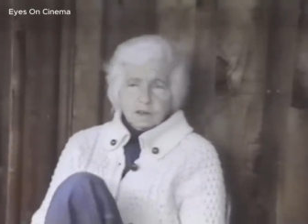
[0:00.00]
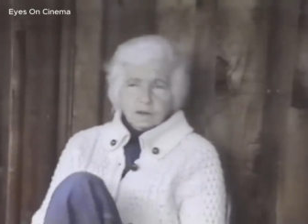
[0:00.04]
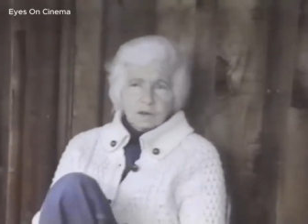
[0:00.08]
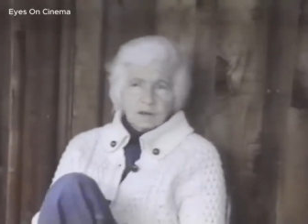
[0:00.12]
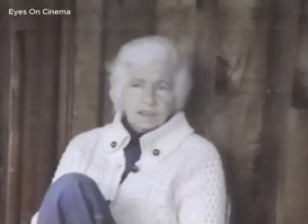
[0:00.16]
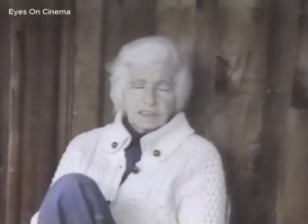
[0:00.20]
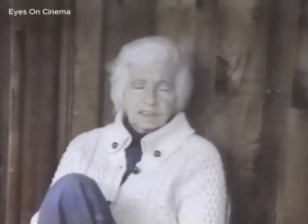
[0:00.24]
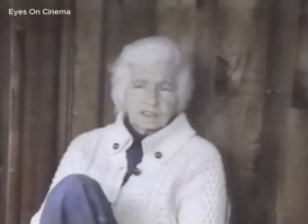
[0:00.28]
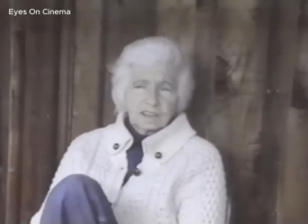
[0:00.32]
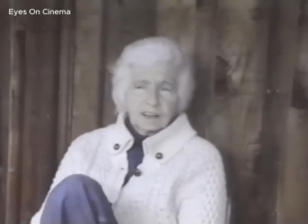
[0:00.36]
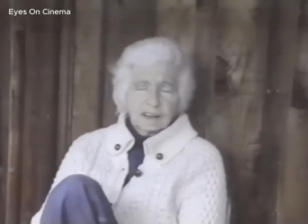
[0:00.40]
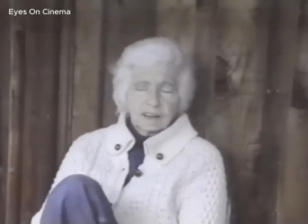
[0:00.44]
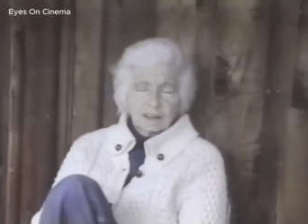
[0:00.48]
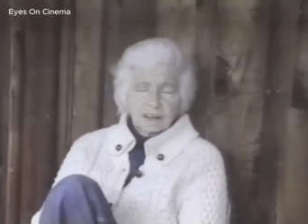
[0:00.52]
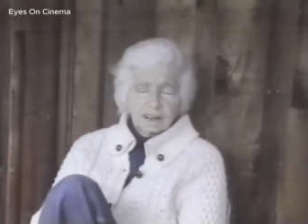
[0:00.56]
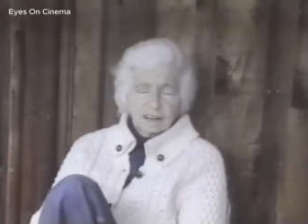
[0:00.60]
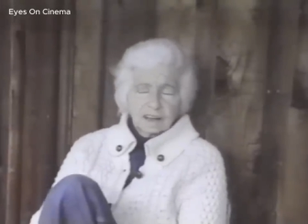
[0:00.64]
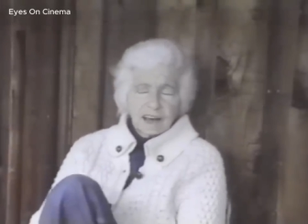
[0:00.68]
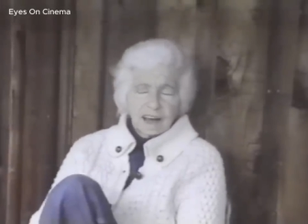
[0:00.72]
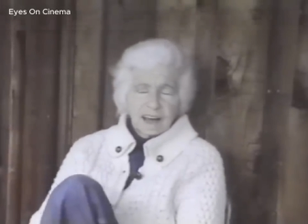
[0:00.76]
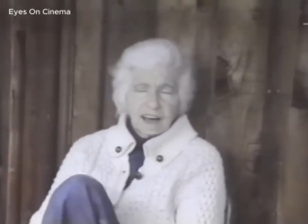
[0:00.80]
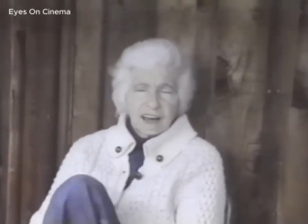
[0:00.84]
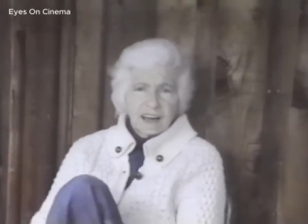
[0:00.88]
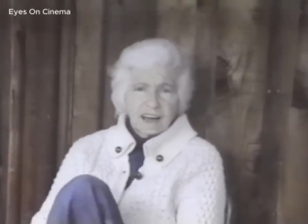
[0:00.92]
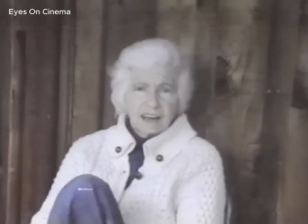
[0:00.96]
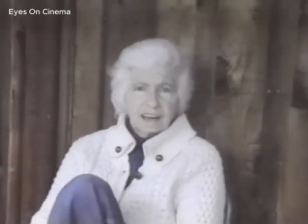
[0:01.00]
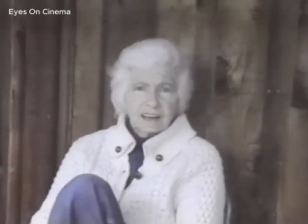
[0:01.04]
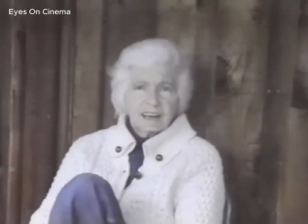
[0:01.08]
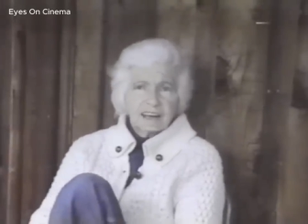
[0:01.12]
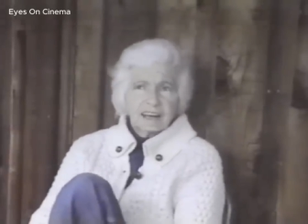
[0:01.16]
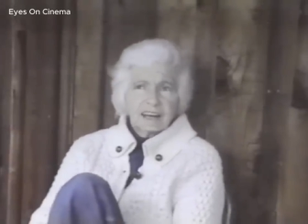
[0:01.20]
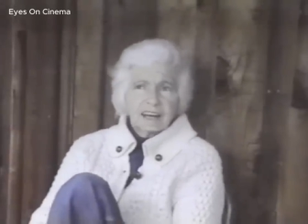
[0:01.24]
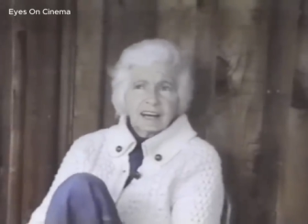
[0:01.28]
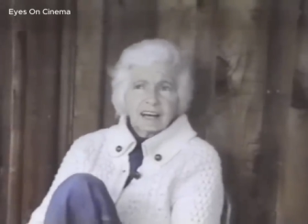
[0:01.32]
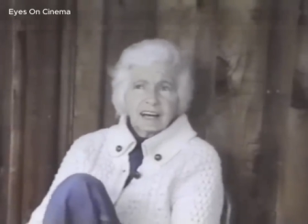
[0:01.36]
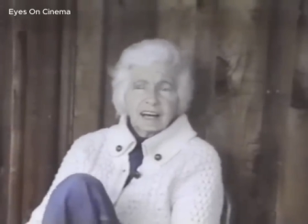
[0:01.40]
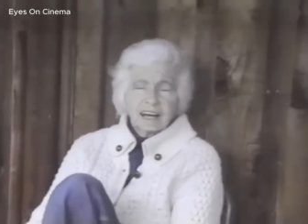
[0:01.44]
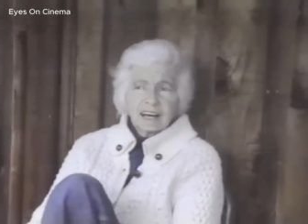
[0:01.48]
U S A.
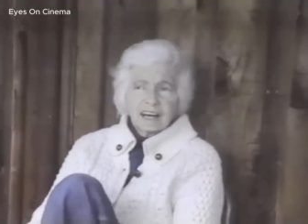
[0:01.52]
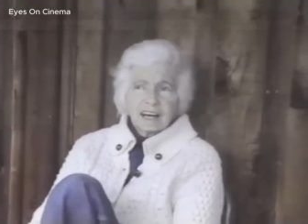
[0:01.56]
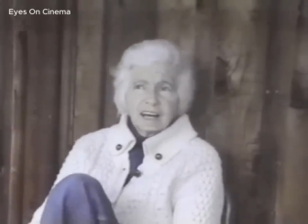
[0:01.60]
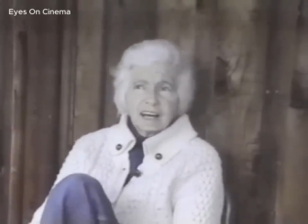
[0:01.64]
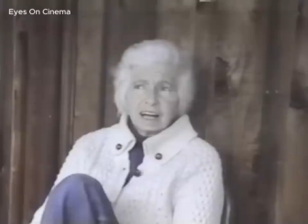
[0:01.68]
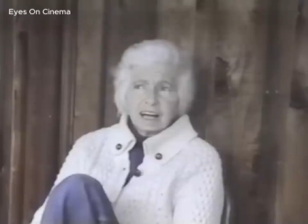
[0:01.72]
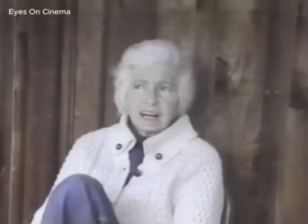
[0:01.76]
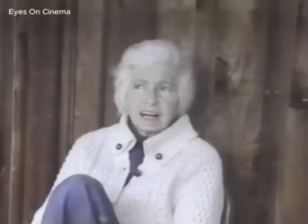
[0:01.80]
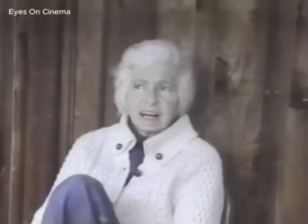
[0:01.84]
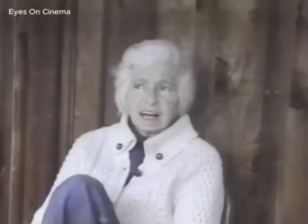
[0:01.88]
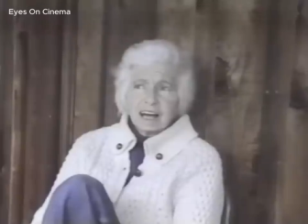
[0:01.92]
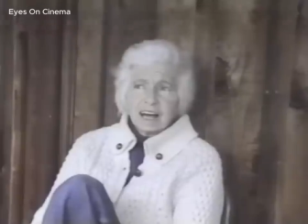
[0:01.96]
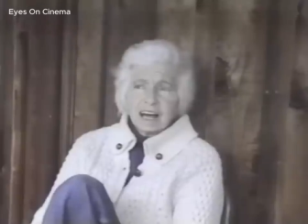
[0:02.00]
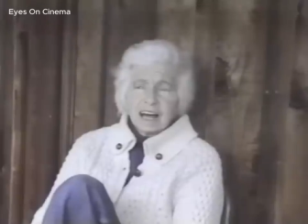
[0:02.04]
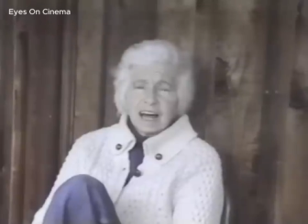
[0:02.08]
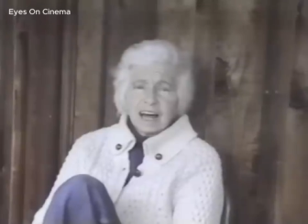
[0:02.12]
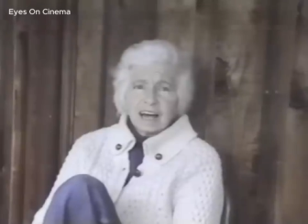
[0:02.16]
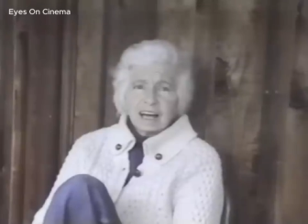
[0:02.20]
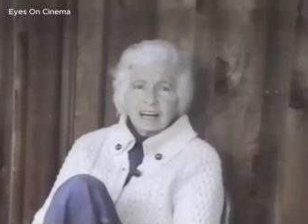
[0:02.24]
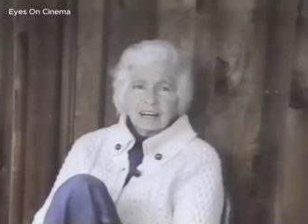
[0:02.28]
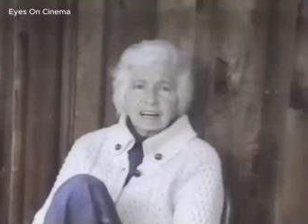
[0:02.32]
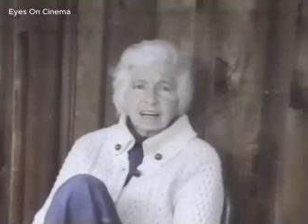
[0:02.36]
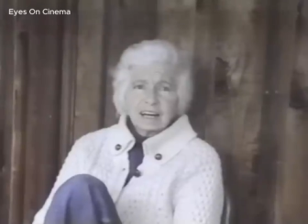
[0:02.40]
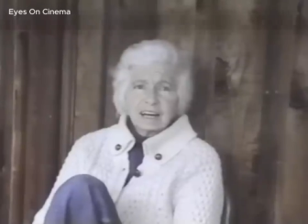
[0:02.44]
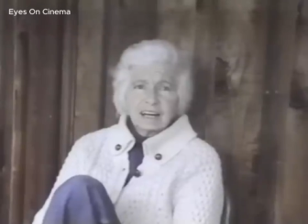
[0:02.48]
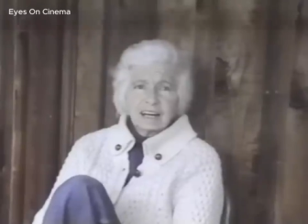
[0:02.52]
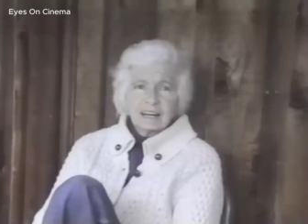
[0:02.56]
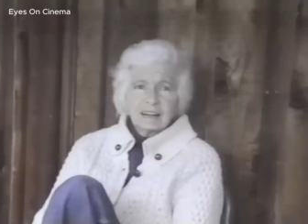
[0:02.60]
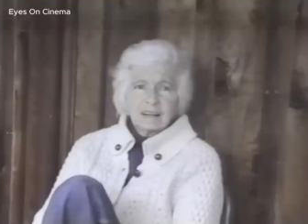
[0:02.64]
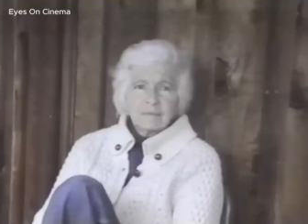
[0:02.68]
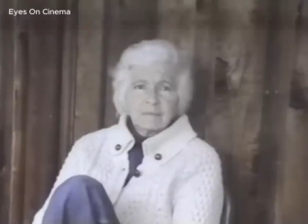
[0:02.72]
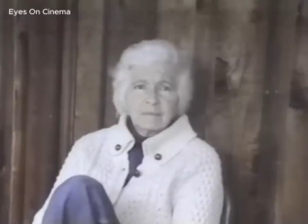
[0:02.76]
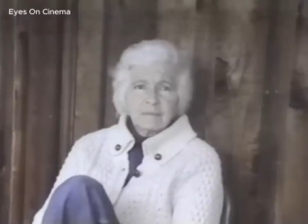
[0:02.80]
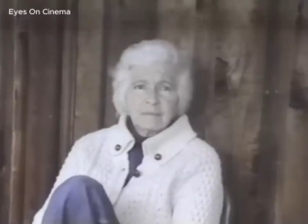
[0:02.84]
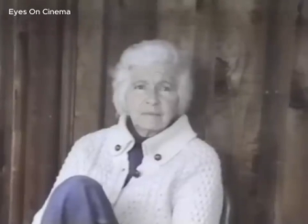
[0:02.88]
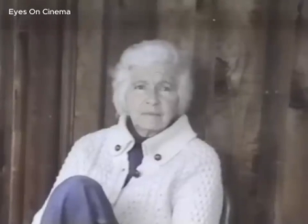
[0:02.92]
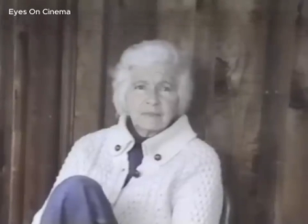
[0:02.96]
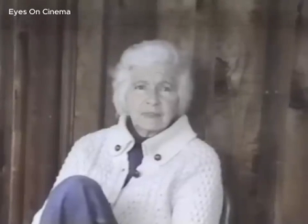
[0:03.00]
And
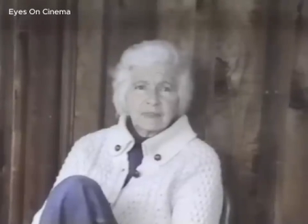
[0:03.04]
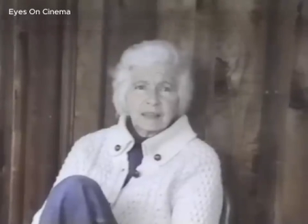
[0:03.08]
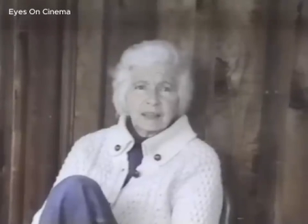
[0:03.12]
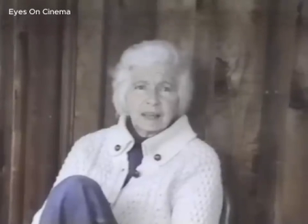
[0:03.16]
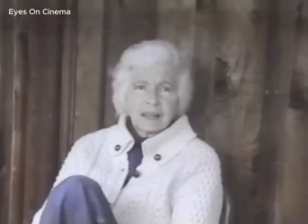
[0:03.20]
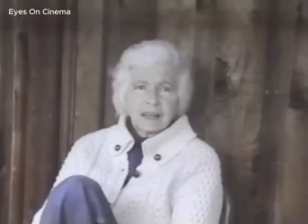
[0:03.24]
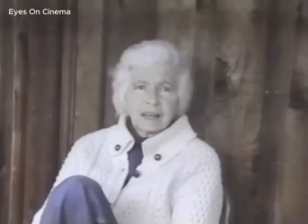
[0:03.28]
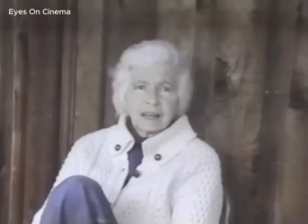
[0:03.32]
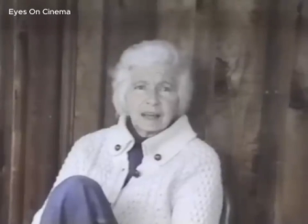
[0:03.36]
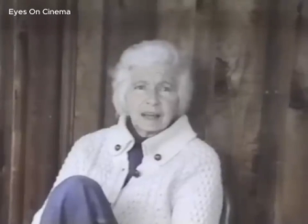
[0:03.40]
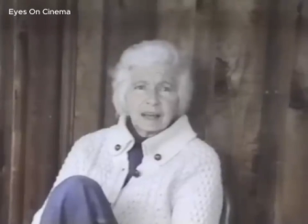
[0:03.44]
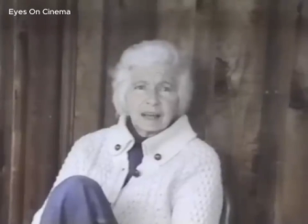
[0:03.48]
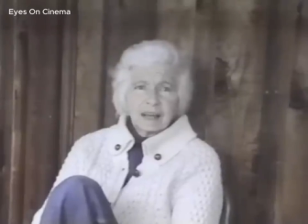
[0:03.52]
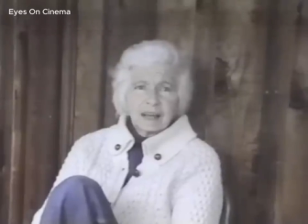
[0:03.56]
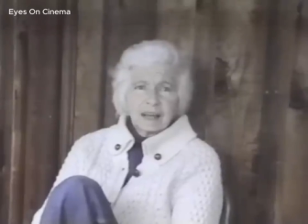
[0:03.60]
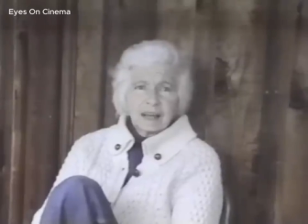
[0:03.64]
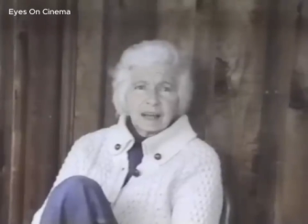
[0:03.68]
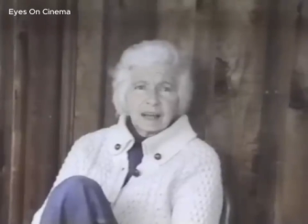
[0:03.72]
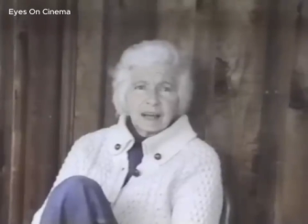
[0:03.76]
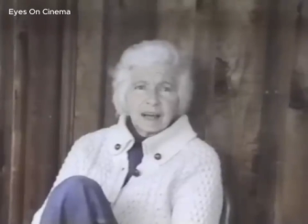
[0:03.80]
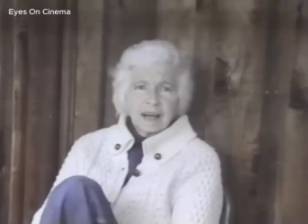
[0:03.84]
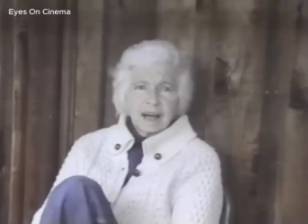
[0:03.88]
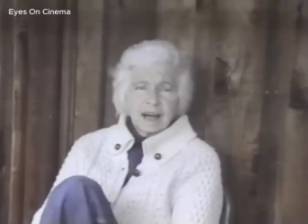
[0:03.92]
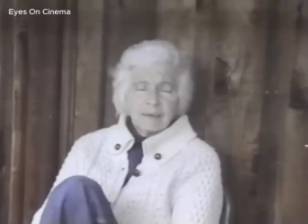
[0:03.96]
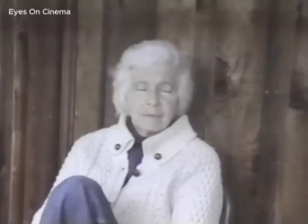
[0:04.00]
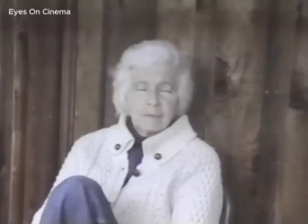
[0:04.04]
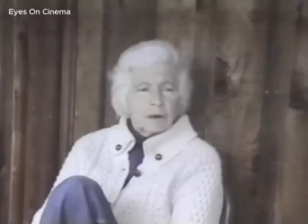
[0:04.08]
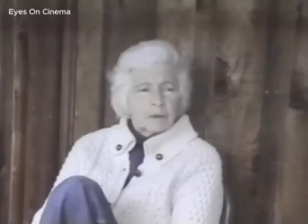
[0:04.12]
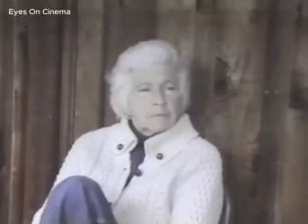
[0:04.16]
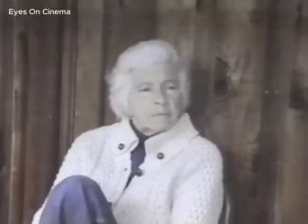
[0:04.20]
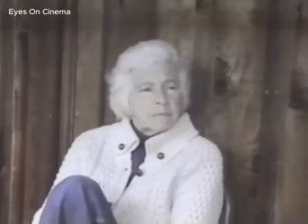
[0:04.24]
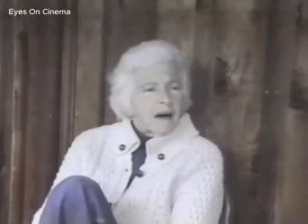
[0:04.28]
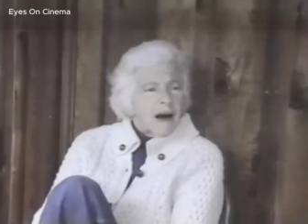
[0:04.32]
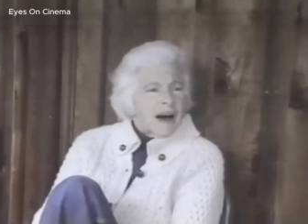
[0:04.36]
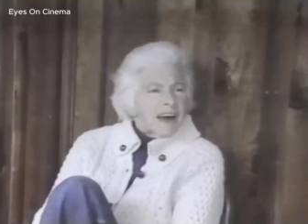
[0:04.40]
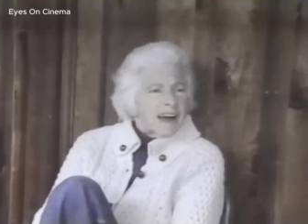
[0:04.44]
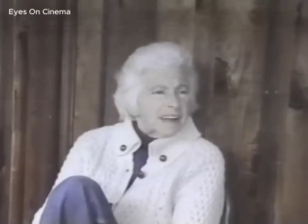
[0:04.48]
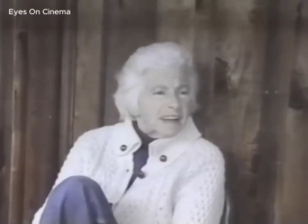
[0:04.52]
um, what
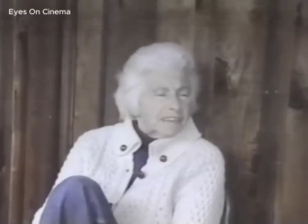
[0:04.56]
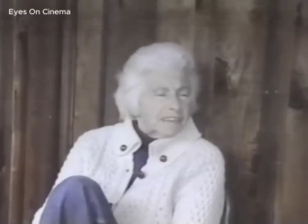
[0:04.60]
might